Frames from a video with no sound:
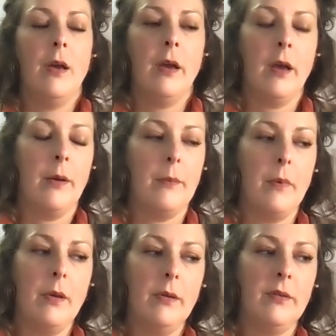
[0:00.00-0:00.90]
Um,
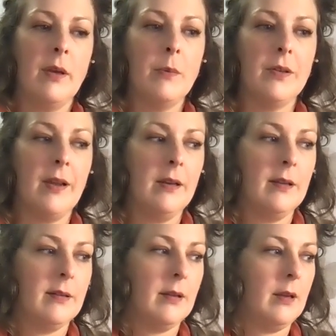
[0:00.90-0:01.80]

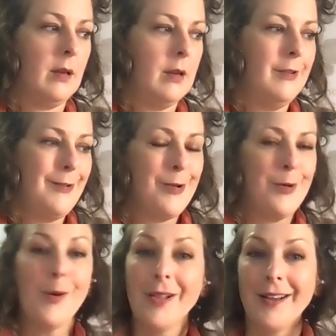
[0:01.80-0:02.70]
Simultaneously,
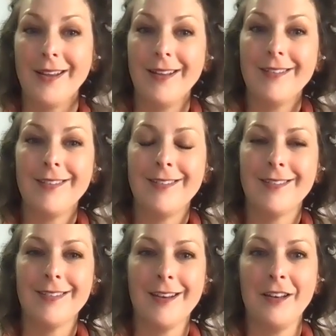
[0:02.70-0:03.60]
no client is
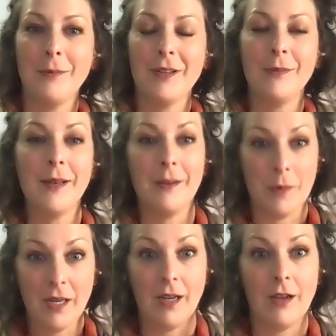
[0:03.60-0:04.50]
excited about spending
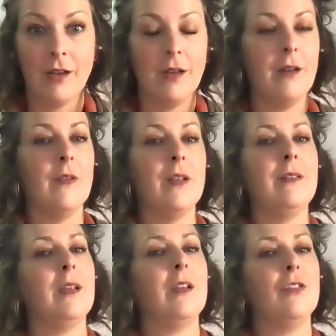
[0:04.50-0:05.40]
money on an
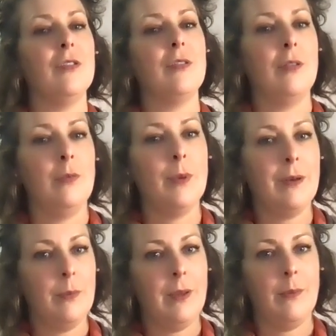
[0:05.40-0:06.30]
investigation, so you
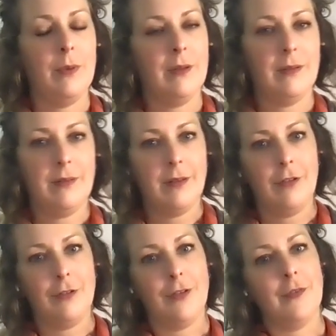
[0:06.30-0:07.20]
better be able to sell
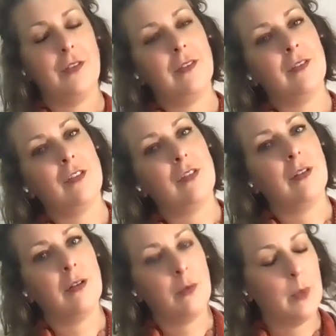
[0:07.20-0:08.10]
your services just a
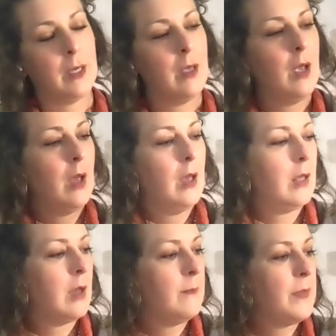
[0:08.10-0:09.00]
little bit.
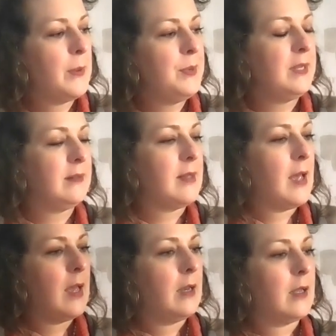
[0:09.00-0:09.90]
That being
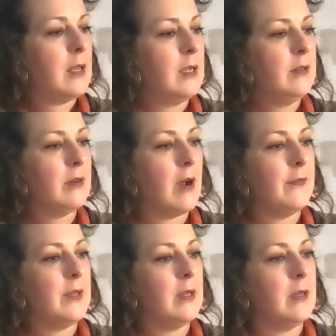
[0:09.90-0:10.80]
said, clients are
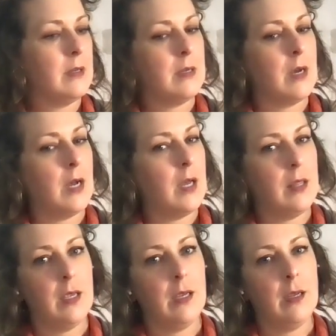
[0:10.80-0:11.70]
often not
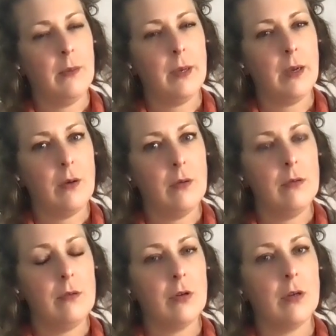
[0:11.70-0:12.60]
thinking about
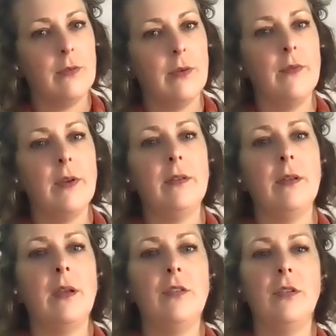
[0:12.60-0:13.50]
triggers for
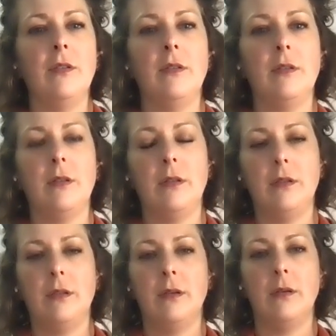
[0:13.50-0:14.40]
investigations,
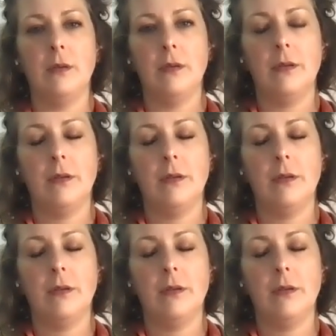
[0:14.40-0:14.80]
though